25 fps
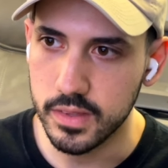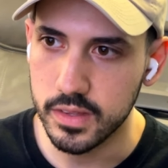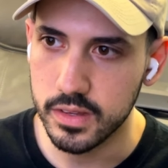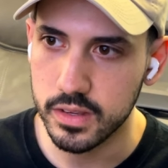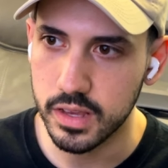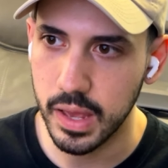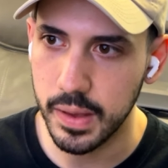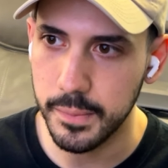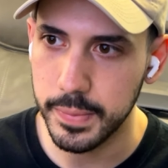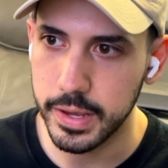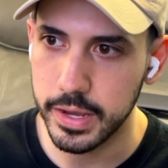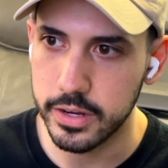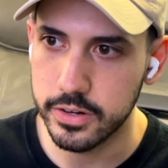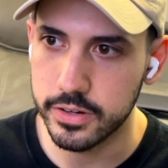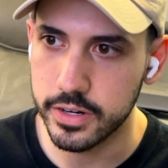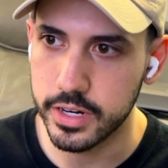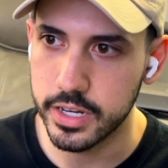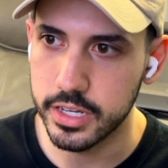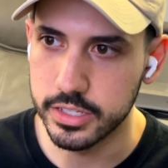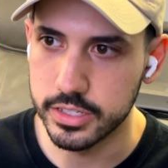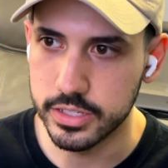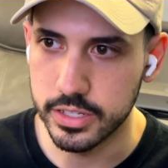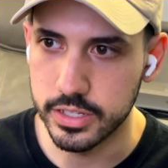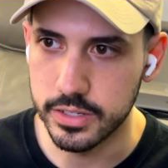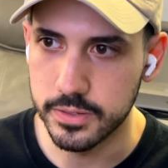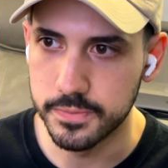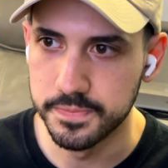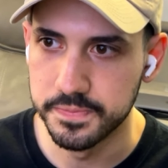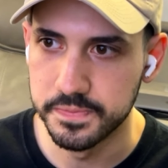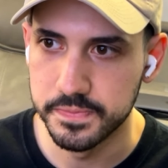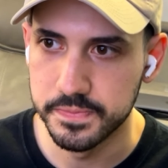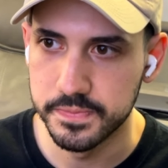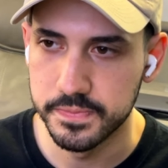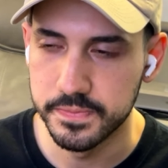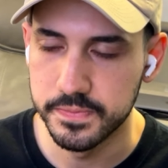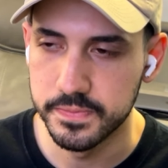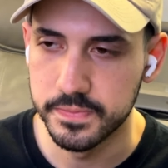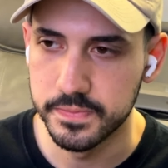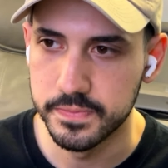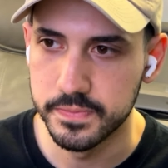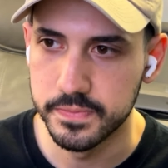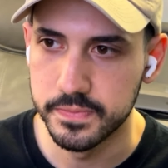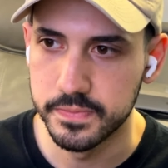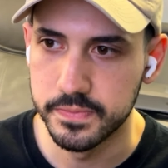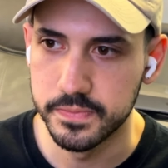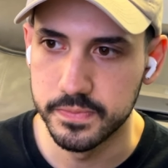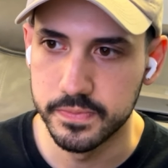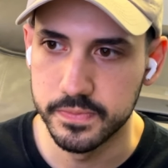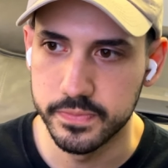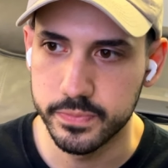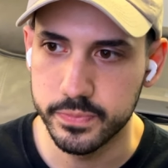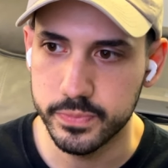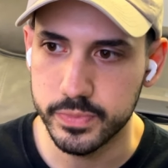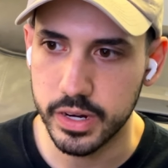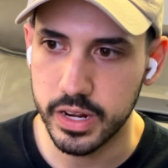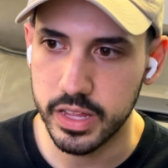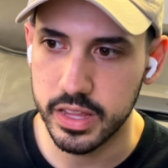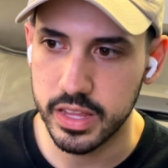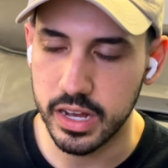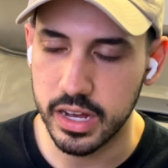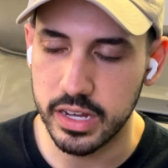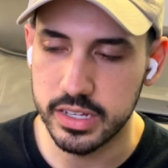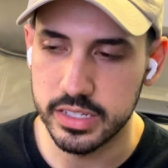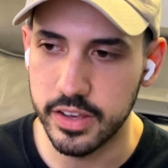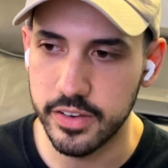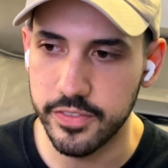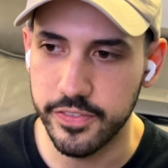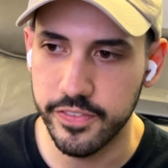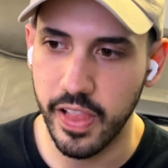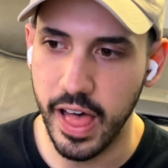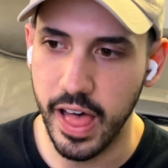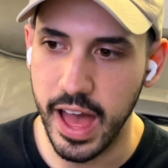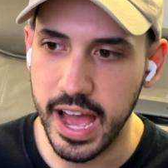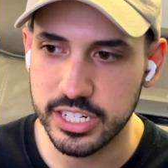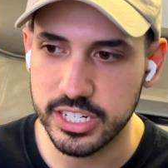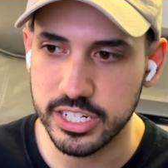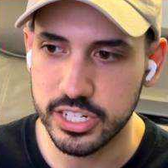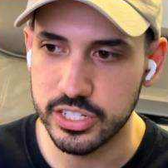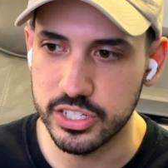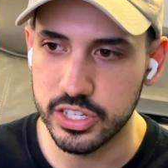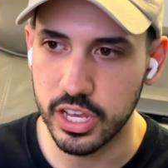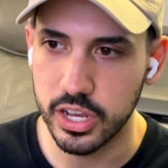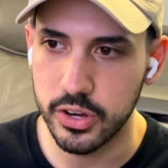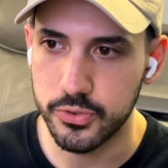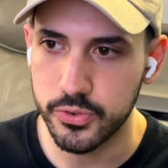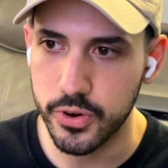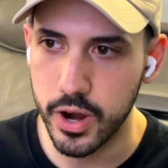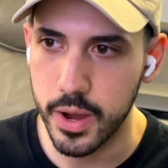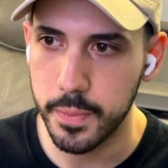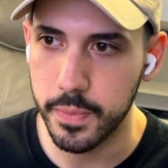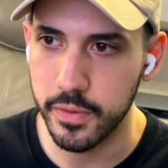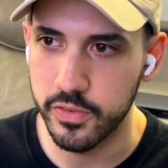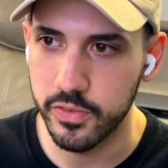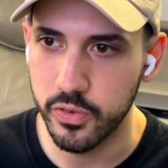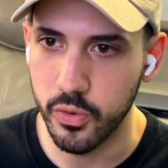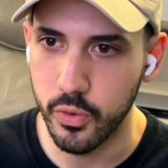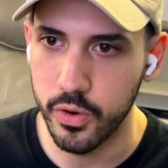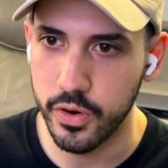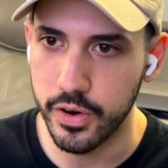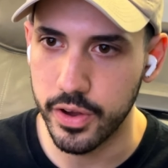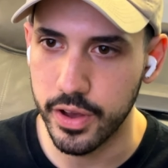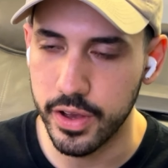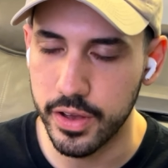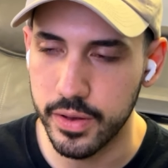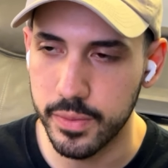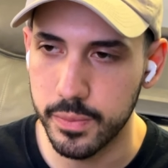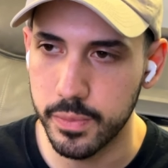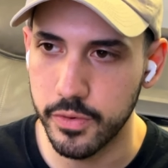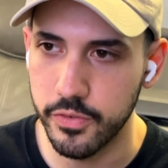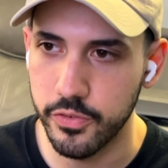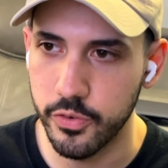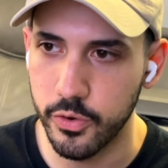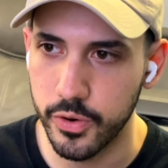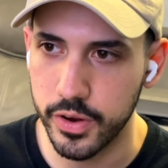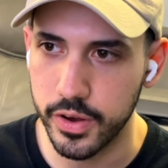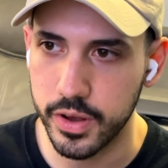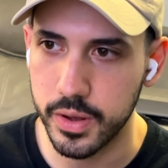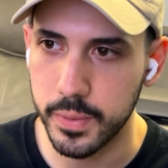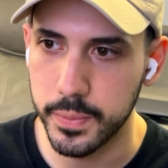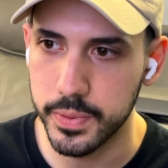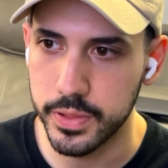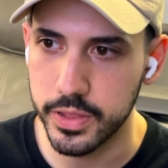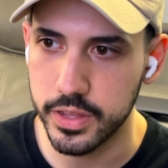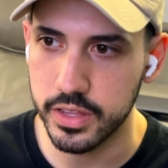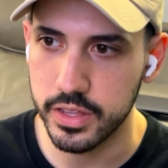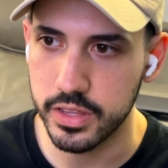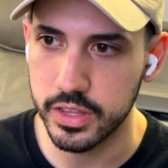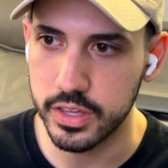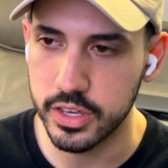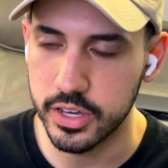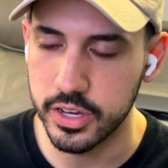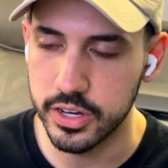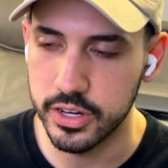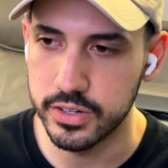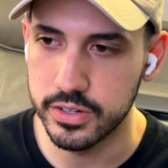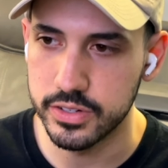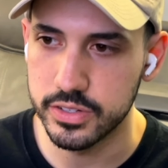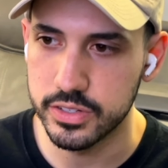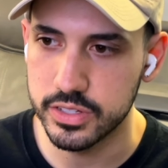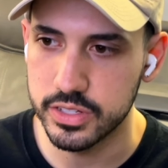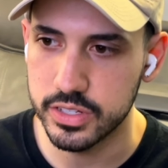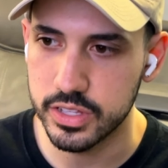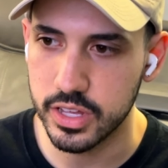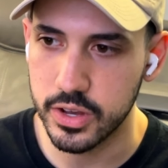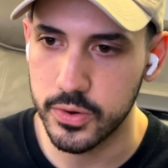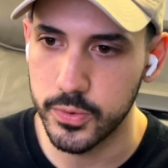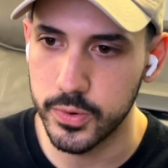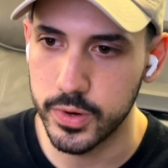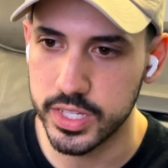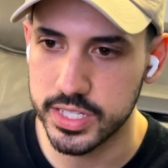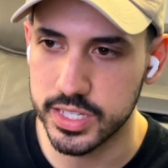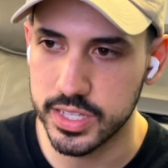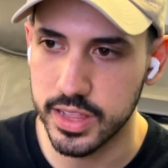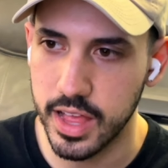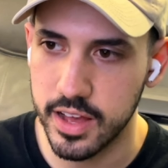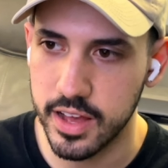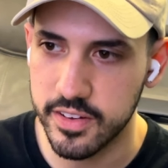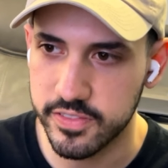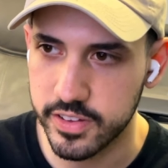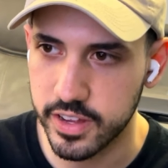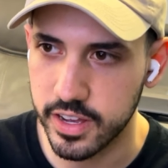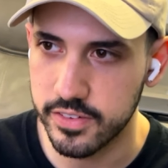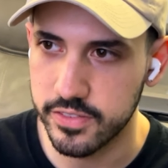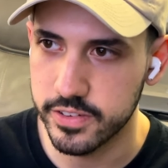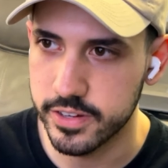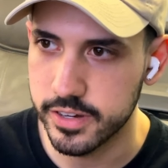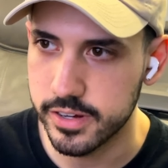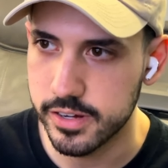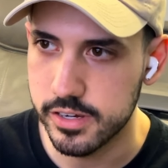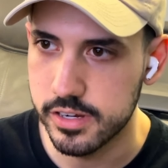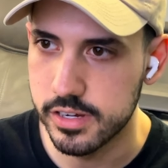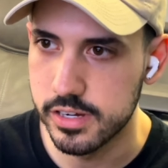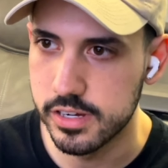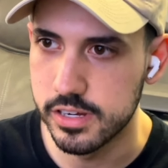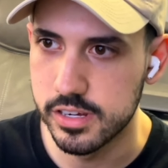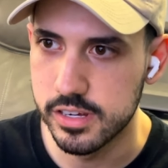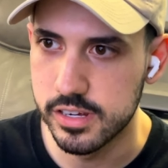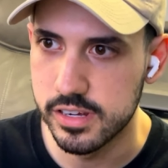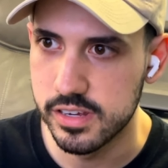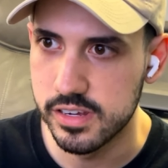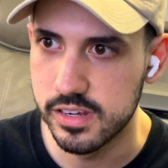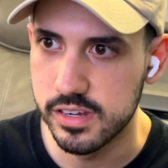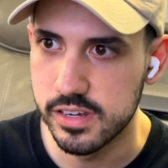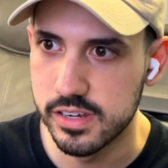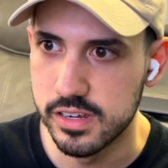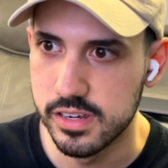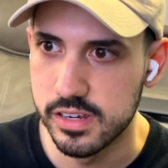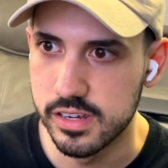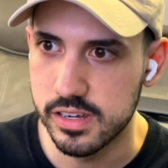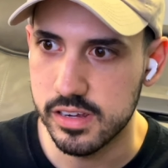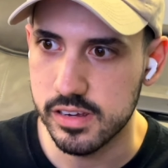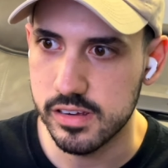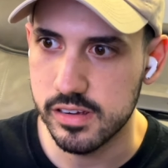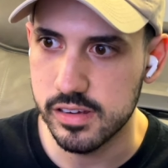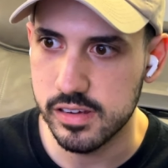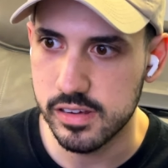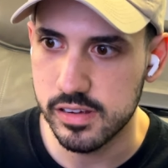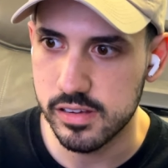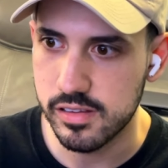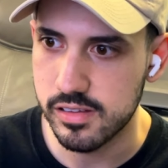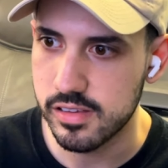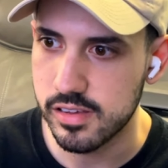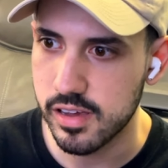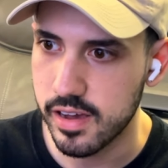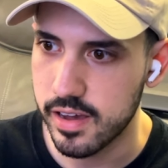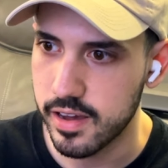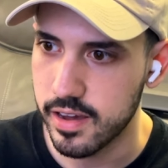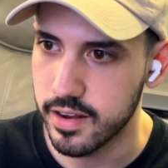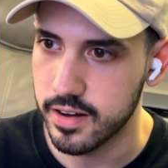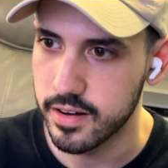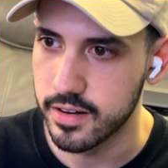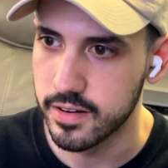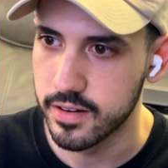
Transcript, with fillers: That'd be crazy. But it does, it flashes, like, right before it completely goes. Like, what's left of it. Insane.